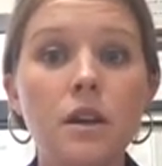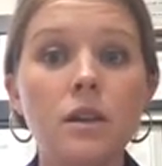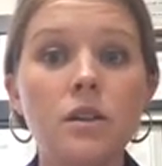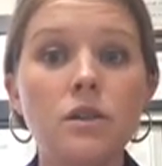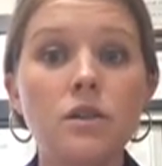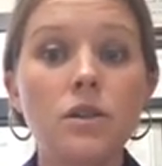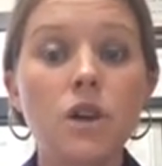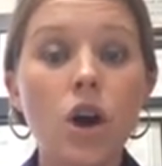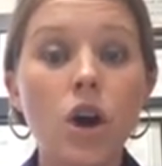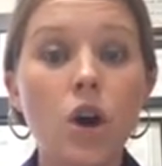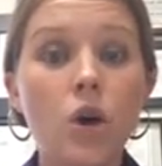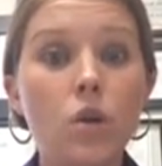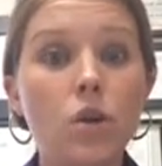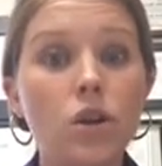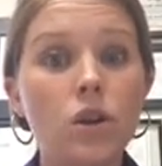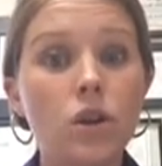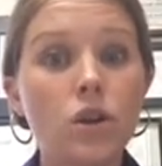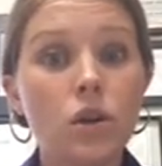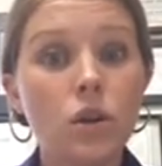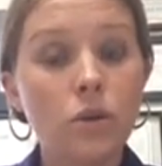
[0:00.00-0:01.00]
So,
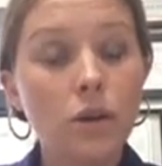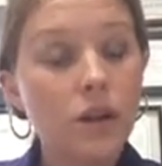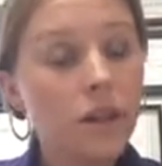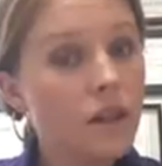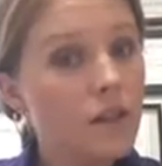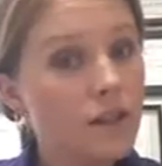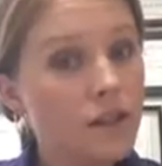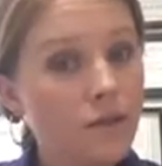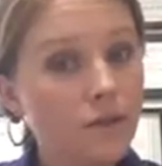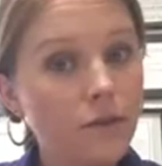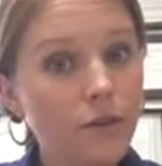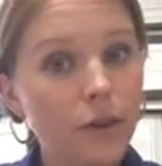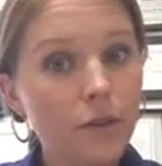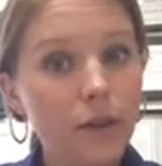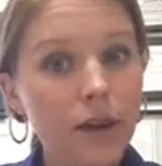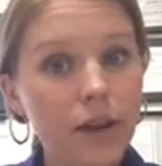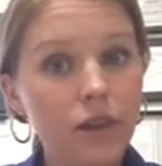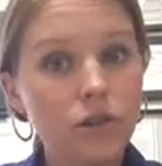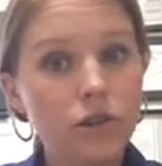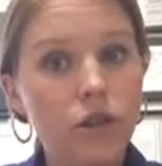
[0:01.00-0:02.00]
knowing this
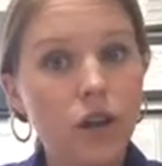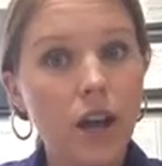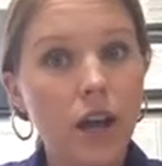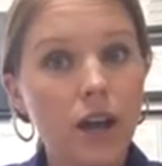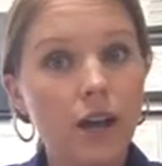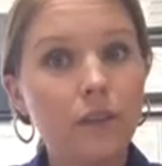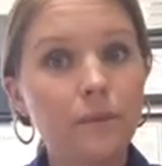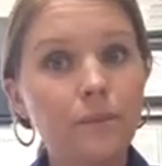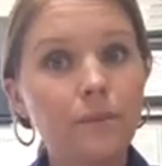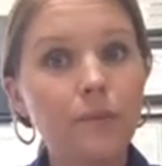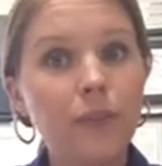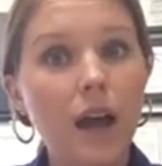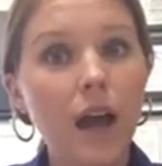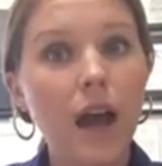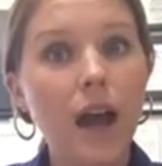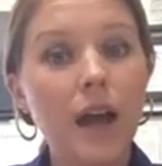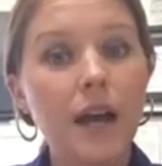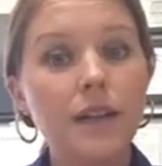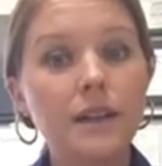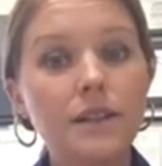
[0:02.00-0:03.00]
information,
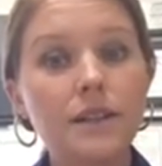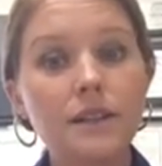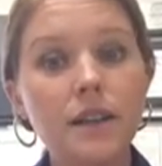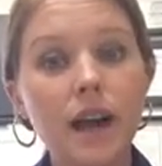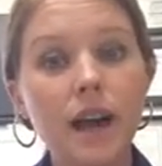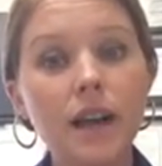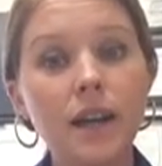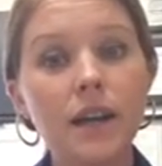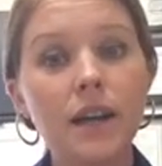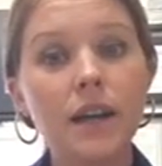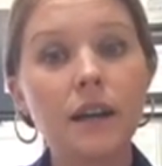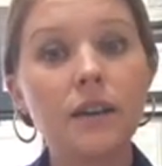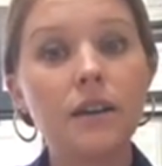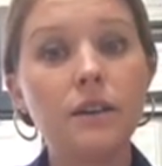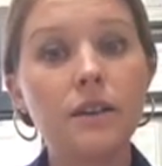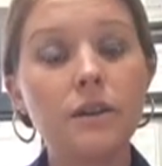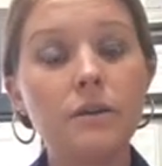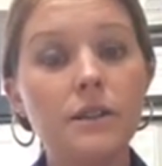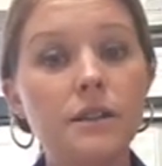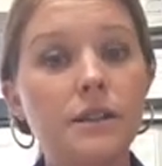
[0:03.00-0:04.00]
I decided,
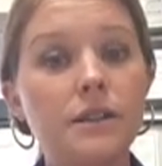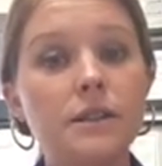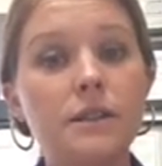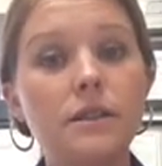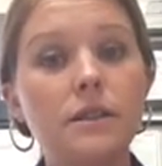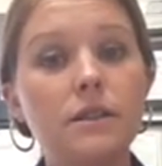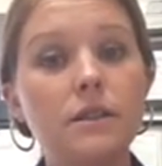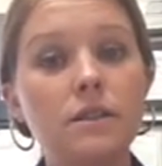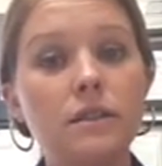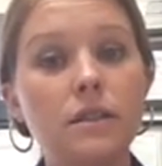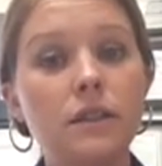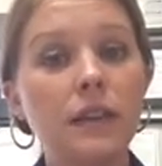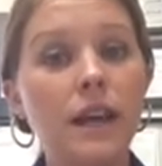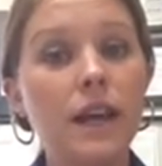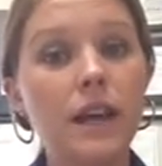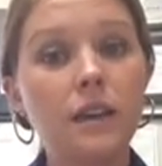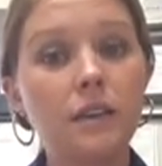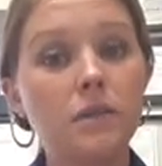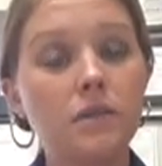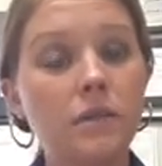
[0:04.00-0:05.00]
it was
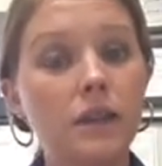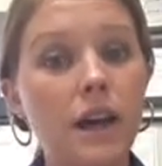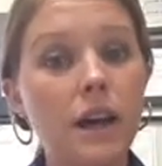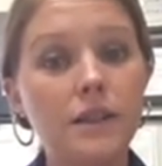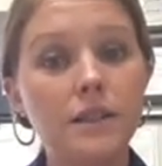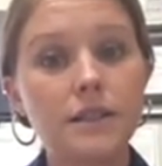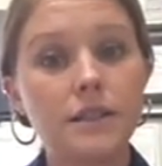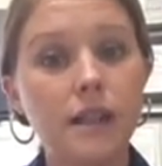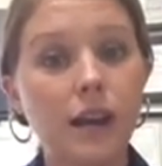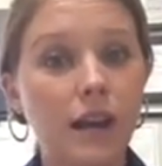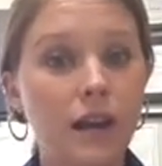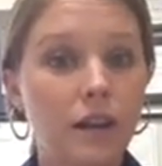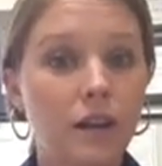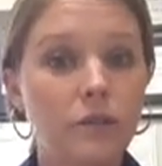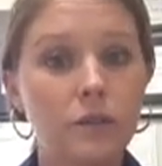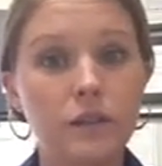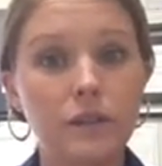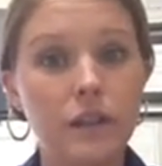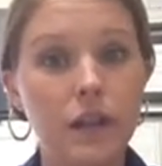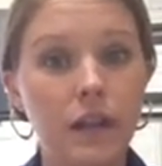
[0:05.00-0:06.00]
late last night,
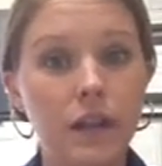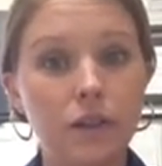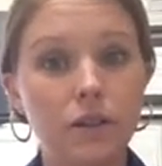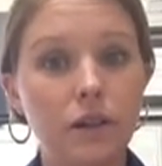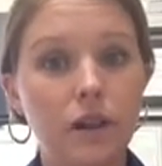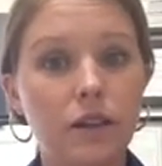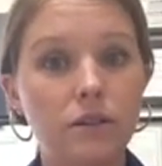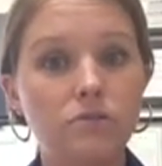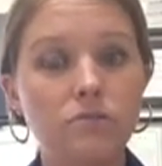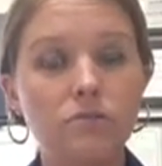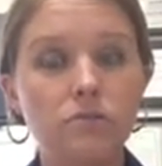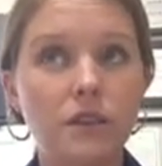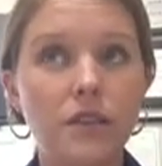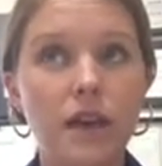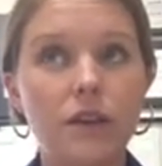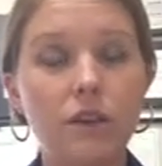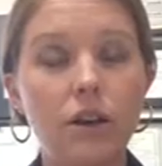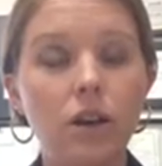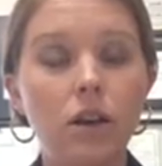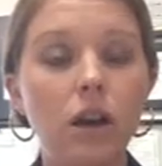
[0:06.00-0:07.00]
it was like around
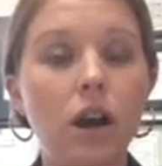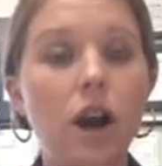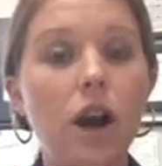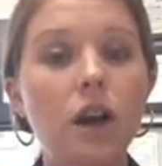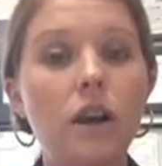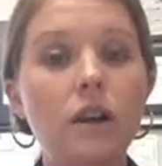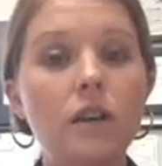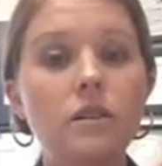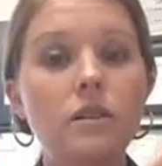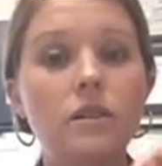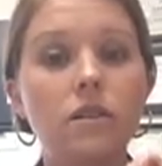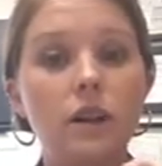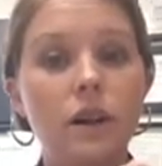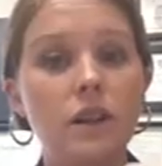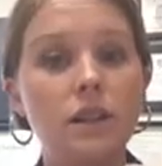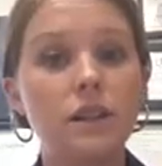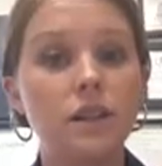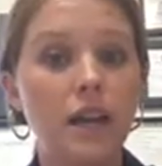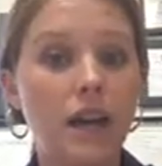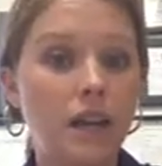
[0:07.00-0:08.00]
7 o'clock, so I
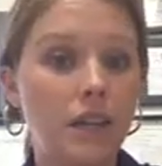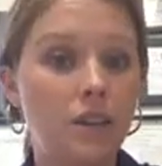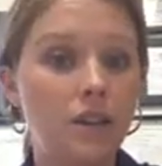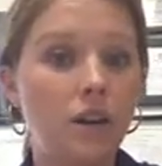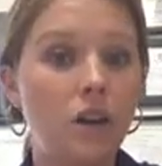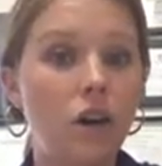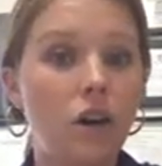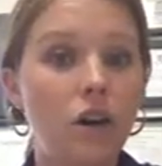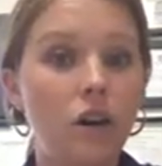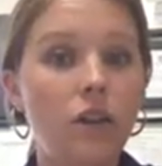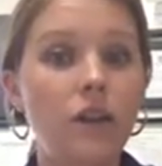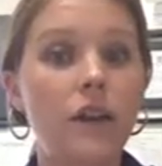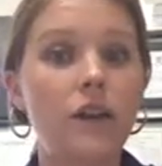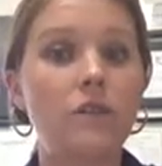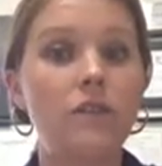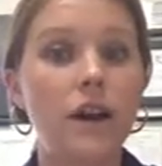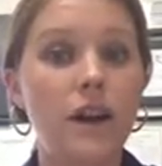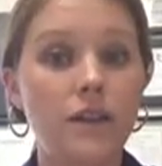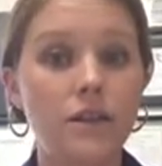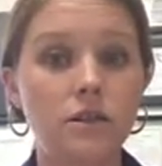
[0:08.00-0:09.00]
decided to call the
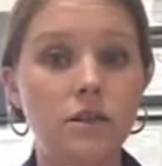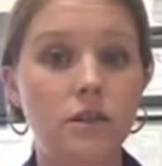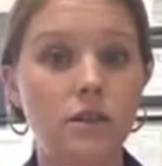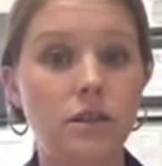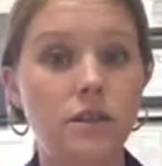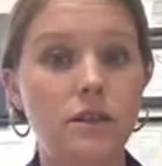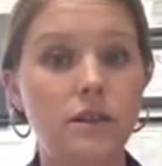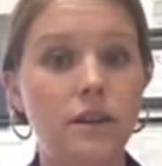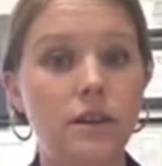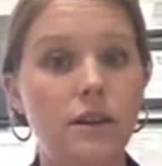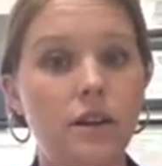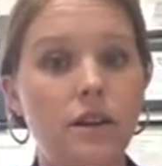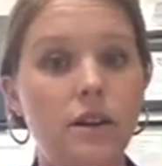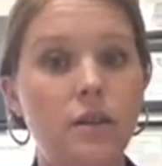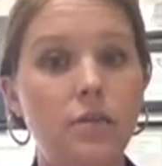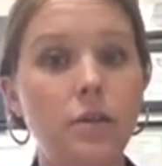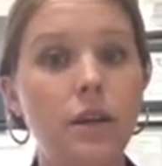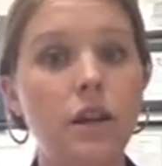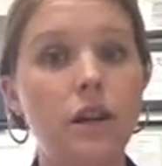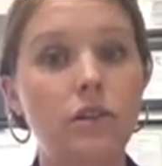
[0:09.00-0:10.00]
advice nurse at
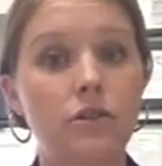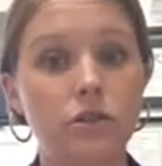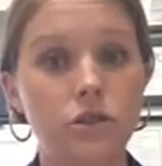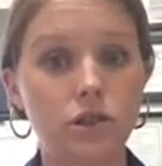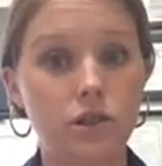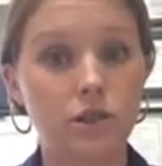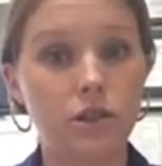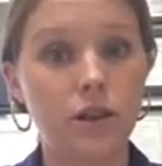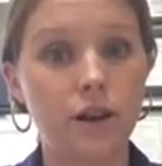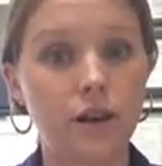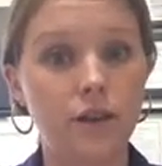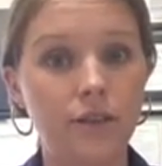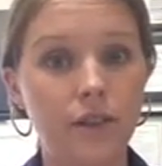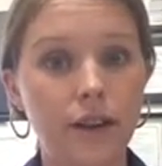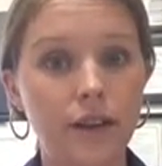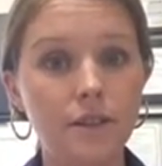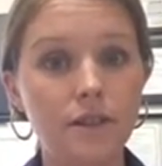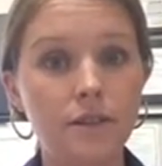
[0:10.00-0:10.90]
our pediatrician's office.